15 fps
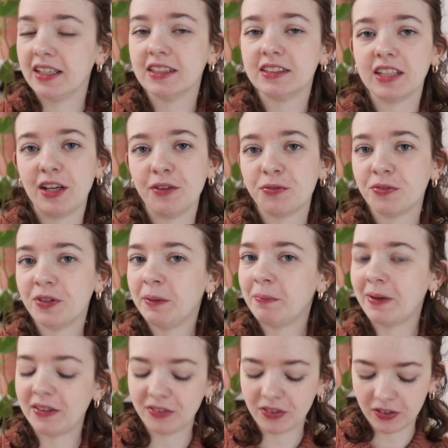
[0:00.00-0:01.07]
It's a free
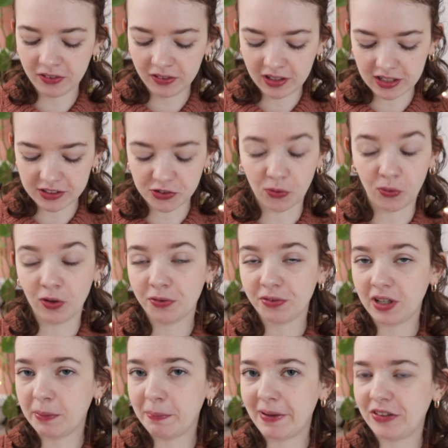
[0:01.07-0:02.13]
pattern, as all of
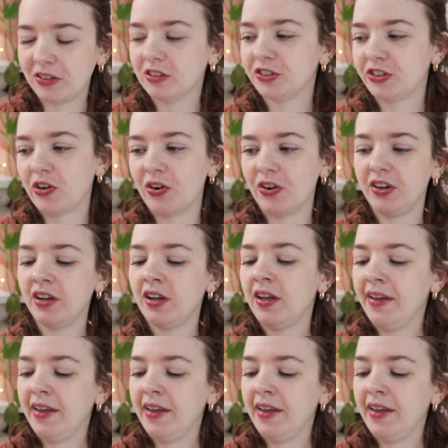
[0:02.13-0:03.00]
their patterns are,